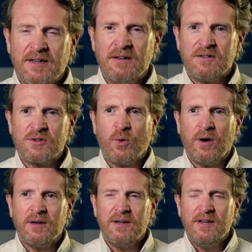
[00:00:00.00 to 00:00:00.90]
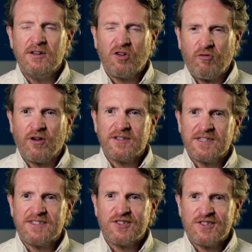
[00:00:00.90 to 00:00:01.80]
It's quite
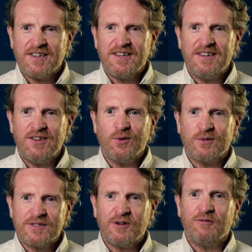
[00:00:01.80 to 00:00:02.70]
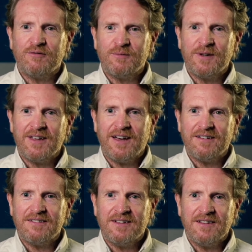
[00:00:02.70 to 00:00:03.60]
confronting to see yourself without
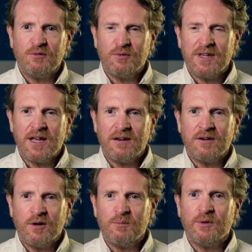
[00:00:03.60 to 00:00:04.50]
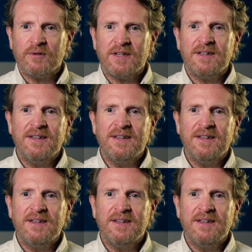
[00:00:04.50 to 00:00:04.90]
an eyeball there.